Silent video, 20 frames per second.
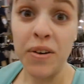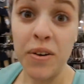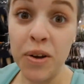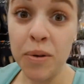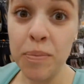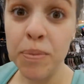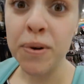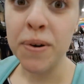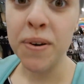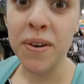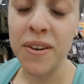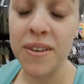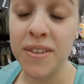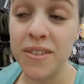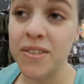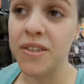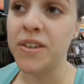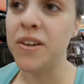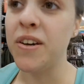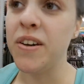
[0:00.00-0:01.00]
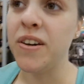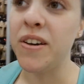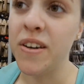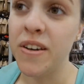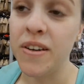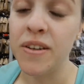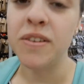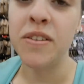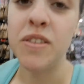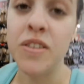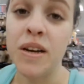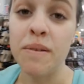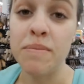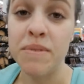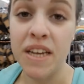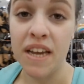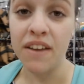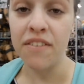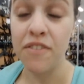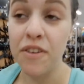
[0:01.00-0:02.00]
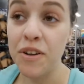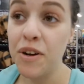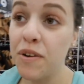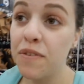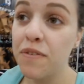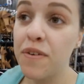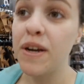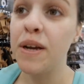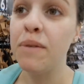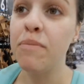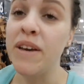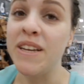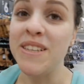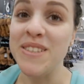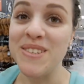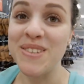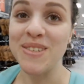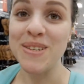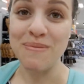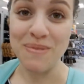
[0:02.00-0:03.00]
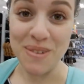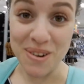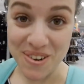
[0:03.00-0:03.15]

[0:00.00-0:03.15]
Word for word: no book, so time to get photo frame and some